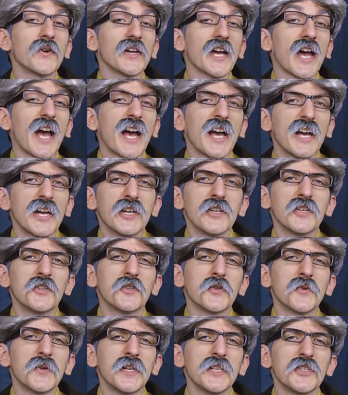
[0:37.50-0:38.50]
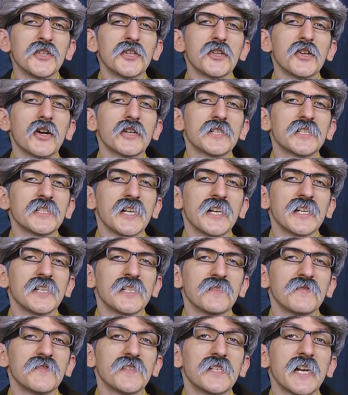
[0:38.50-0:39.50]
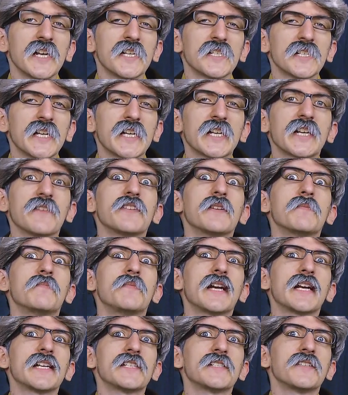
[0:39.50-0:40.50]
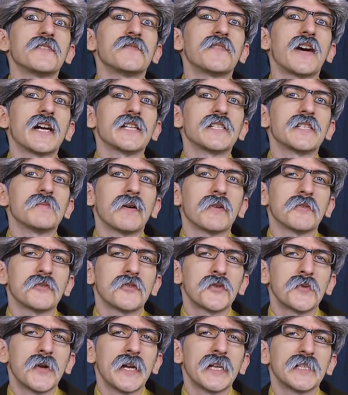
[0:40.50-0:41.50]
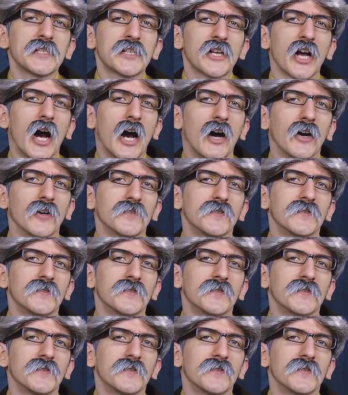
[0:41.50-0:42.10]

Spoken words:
yeah, you and your lost sense of taste can give the best advice about sweets, Carl.